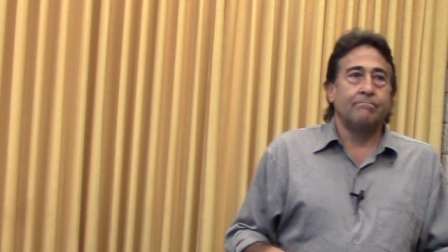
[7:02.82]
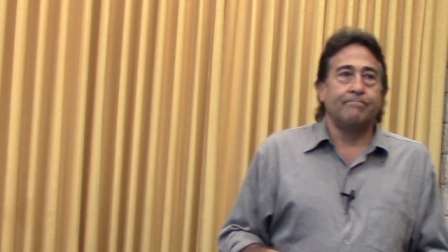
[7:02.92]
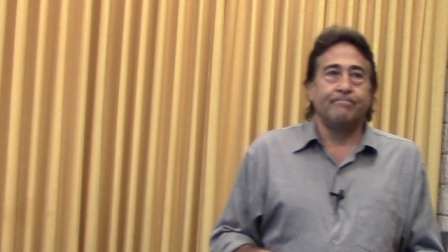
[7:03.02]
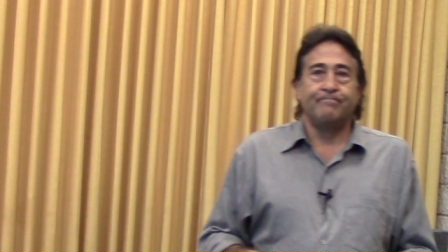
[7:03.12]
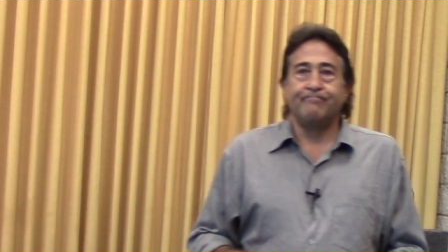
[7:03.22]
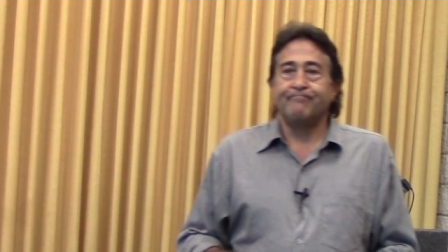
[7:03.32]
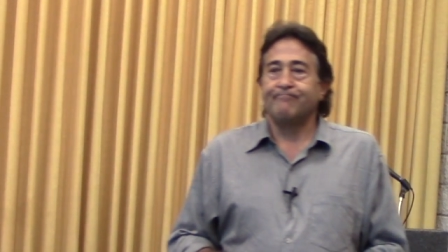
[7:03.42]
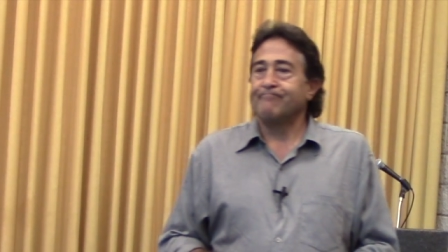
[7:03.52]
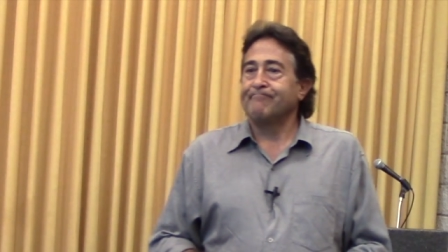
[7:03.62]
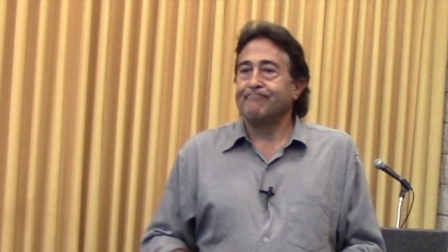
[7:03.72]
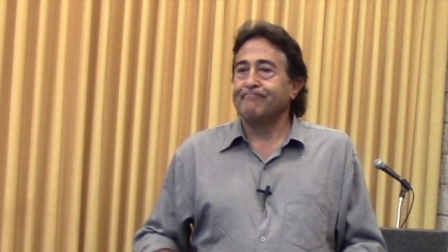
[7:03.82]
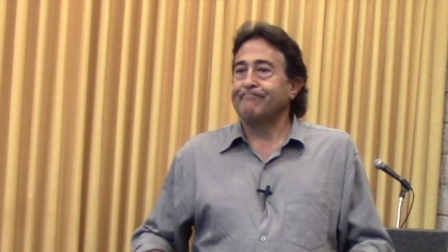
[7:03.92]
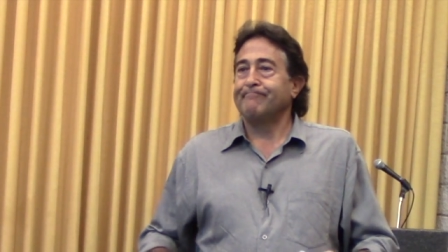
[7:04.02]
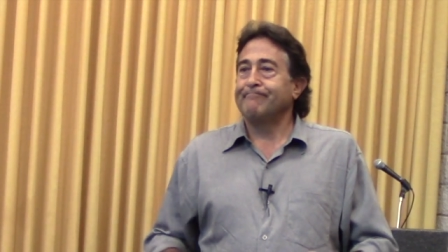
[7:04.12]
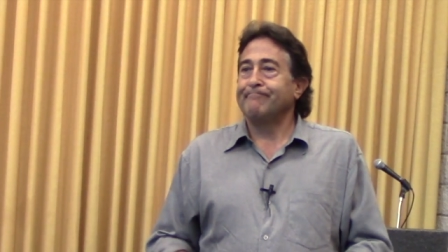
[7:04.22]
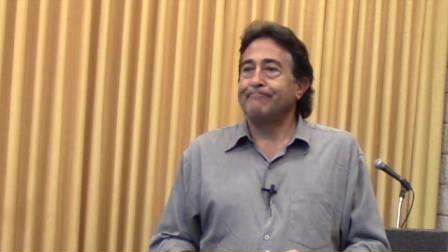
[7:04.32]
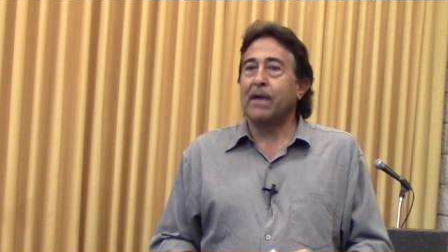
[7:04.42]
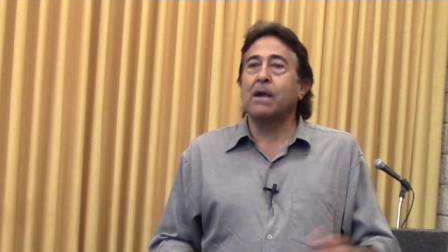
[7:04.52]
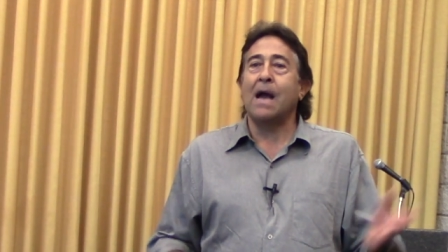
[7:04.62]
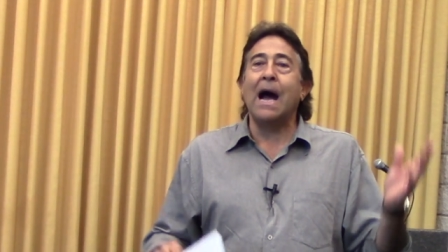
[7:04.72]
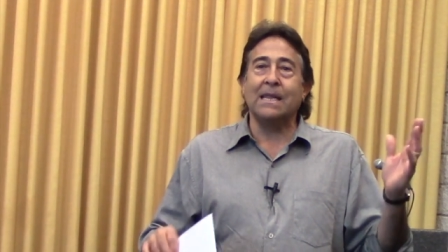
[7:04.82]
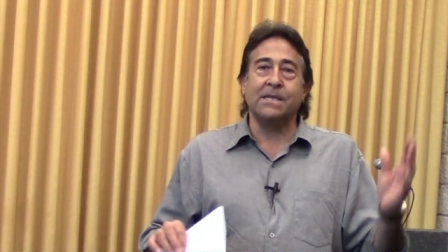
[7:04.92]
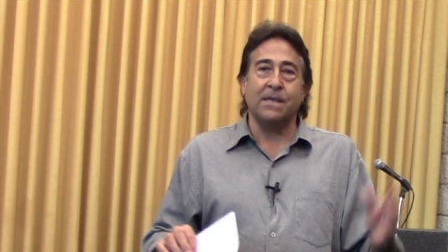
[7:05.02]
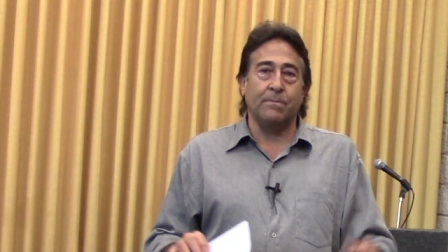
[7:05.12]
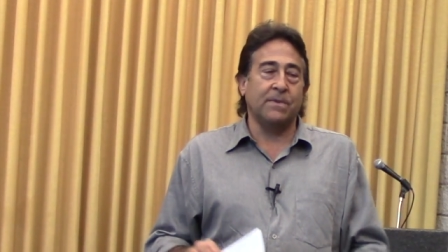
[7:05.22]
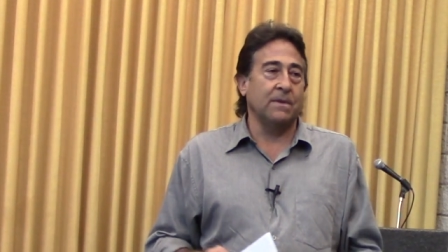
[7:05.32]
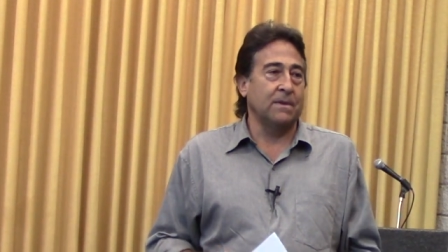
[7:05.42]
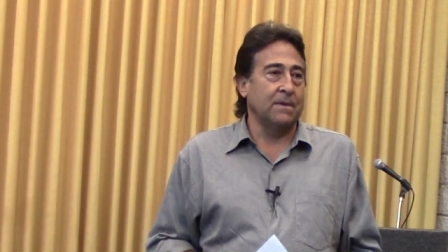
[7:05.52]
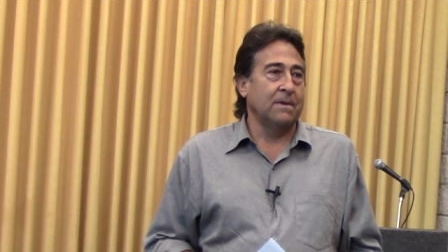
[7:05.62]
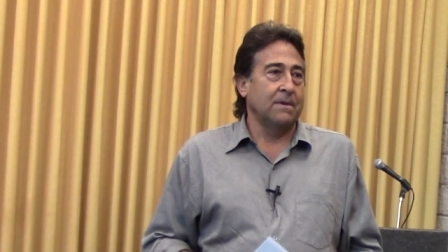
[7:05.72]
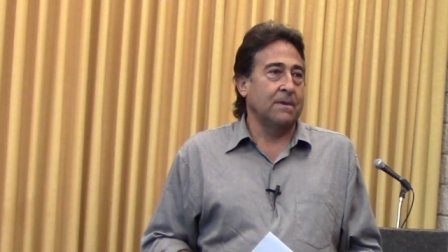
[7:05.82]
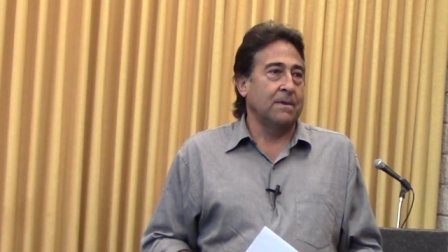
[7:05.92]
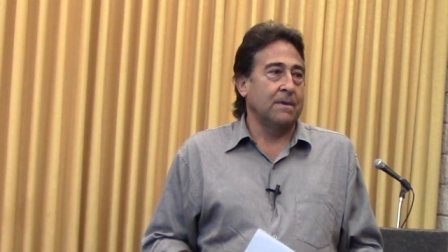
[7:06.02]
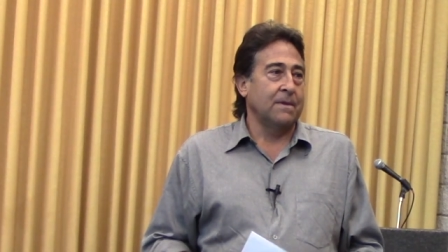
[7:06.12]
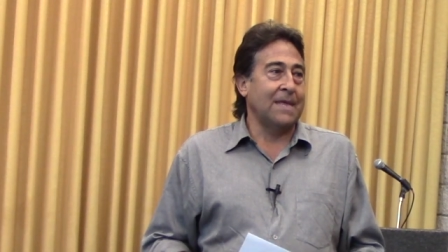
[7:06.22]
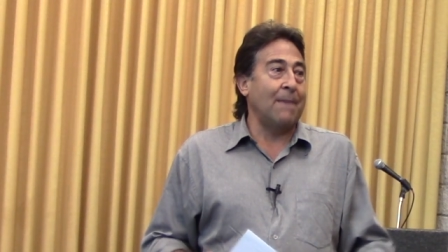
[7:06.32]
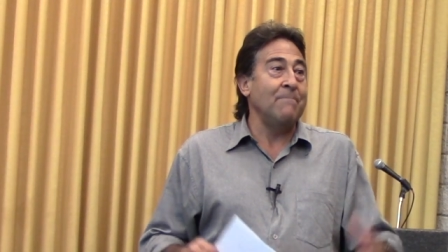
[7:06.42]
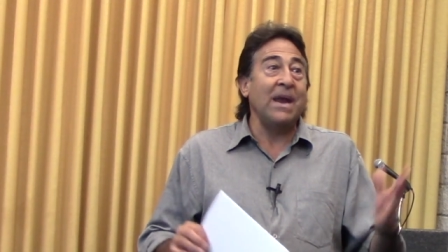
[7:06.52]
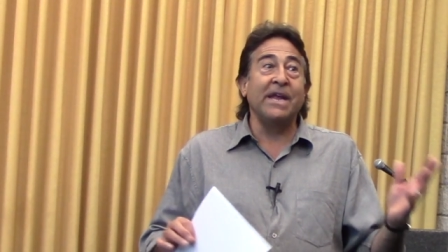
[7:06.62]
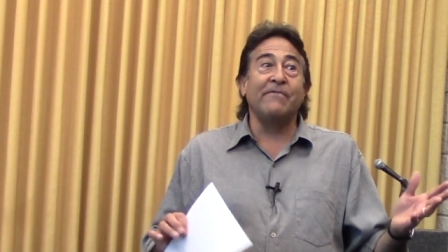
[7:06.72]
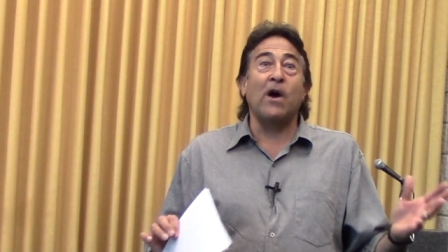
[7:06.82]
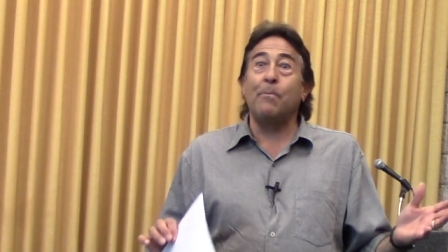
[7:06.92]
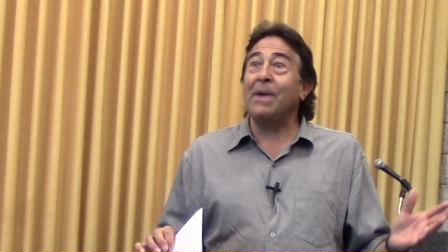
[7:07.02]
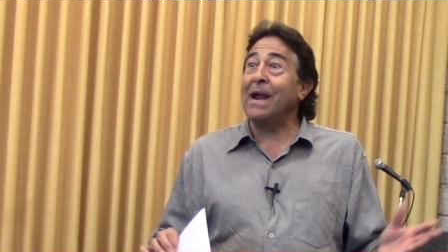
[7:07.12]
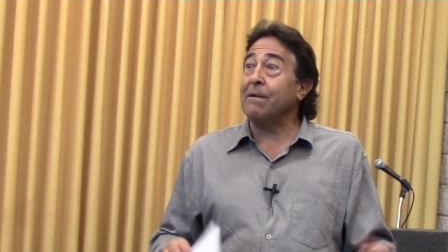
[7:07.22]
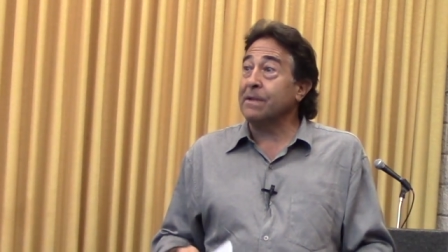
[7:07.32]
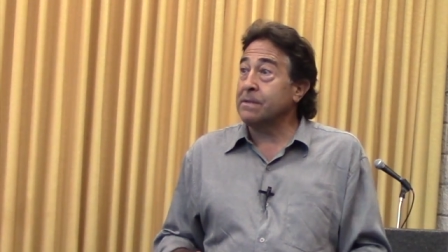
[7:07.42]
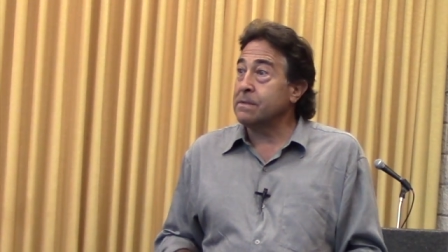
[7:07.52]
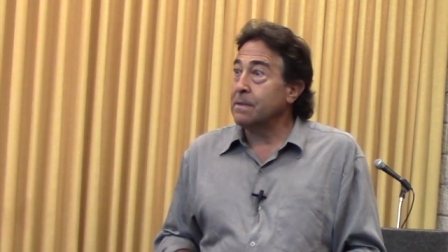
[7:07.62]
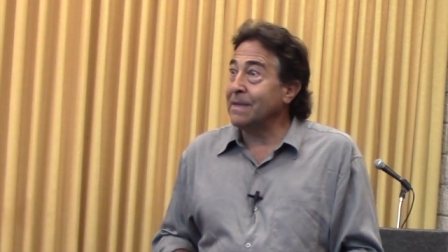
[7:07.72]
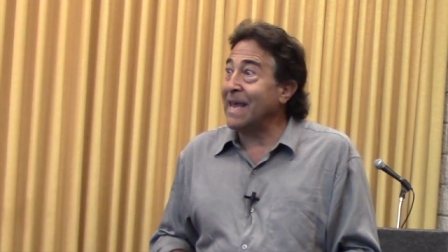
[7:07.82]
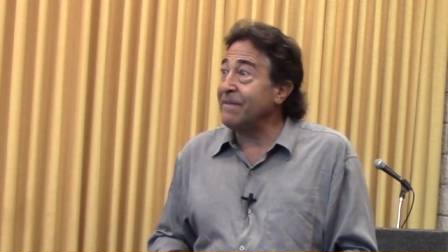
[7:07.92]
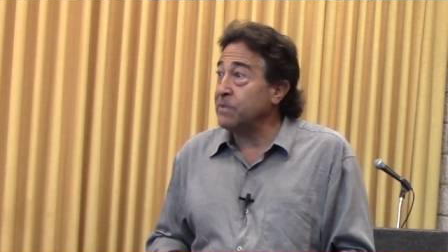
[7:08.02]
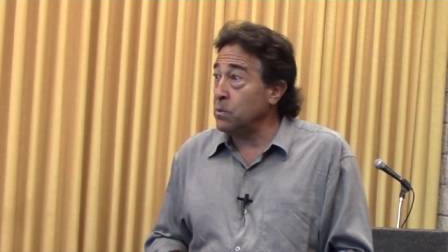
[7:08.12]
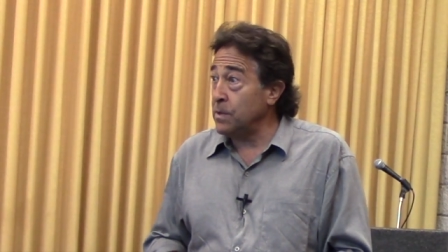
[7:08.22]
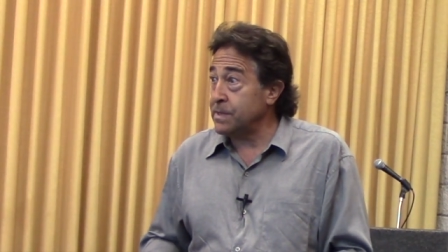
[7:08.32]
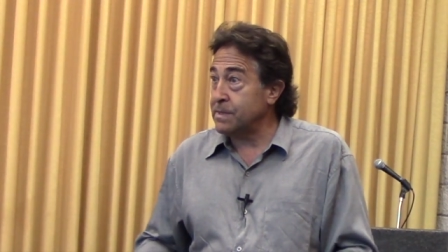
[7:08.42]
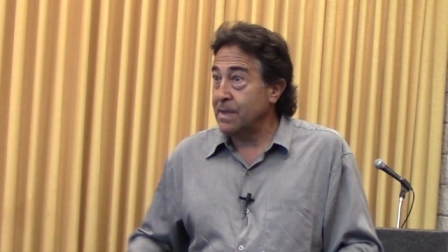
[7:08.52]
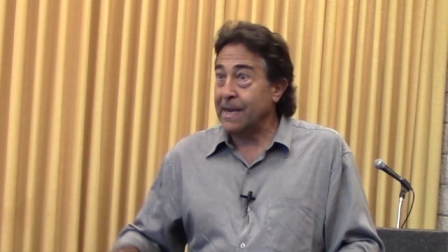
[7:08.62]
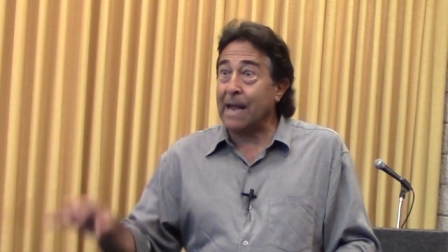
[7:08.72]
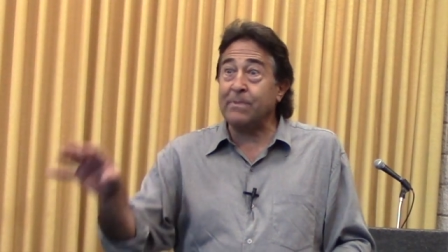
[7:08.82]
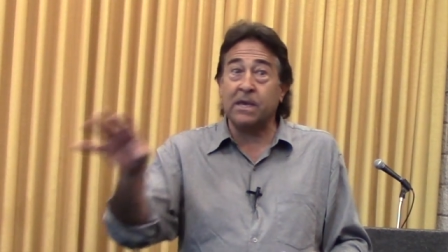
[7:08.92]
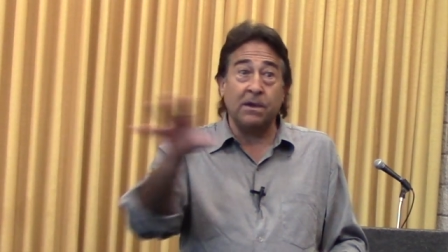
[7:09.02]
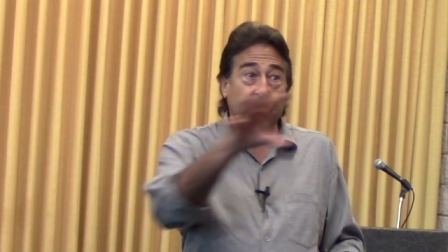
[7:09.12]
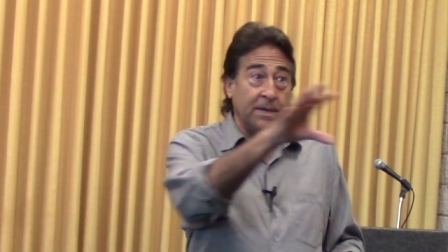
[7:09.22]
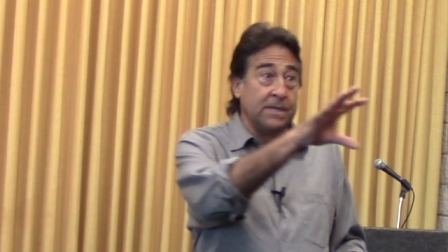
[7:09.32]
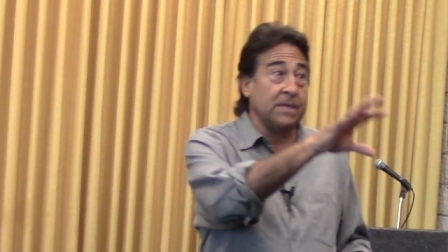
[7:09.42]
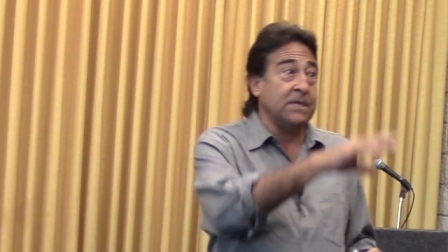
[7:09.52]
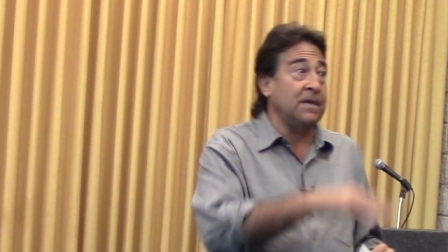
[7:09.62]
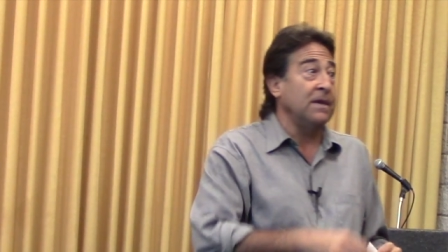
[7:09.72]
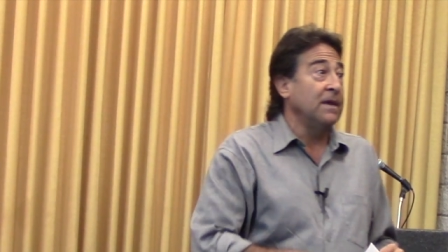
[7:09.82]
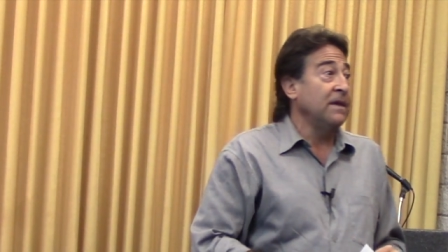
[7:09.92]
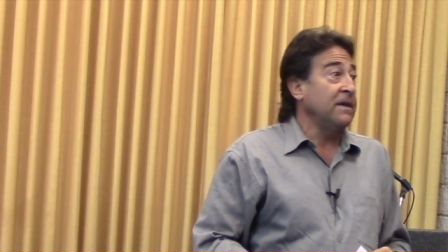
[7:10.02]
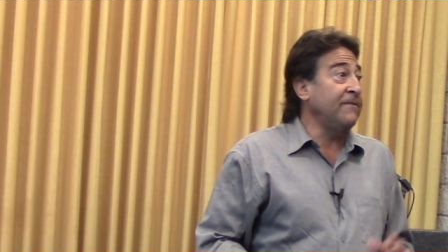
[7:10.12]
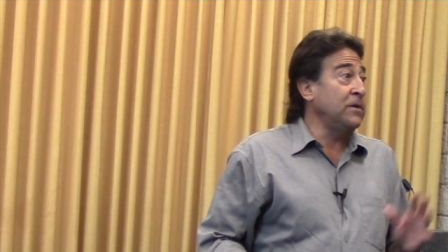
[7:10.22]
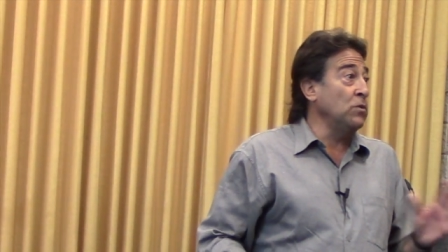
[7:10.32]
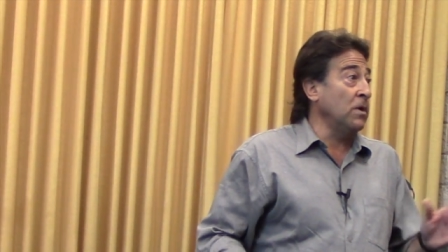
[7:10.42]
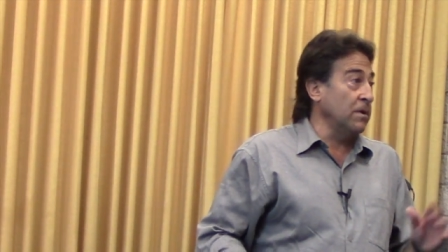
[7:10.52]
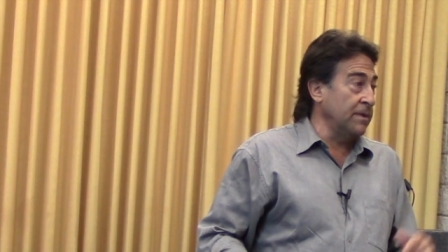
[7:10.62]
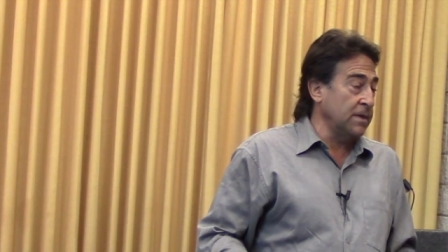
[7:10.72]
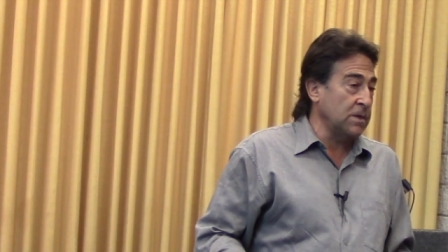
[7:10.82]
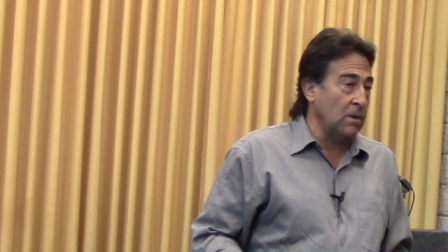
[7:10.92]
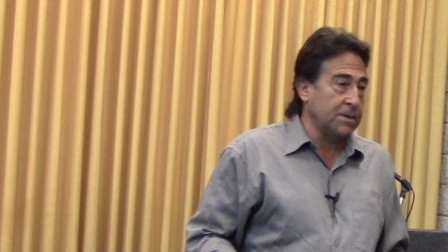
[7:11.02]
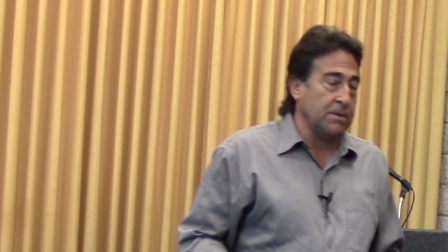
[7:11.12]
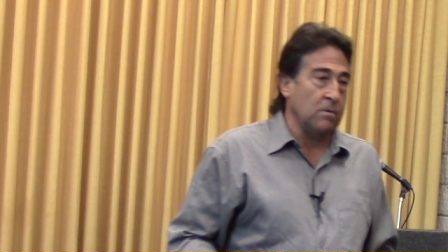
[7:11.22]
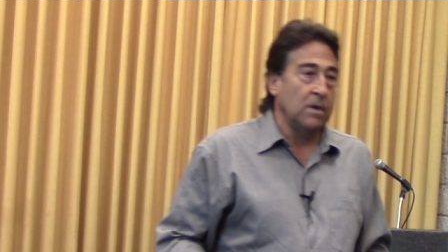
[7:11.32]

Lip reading: a concept that many of our parents gave to us. I'd be curious to see if you heard this also.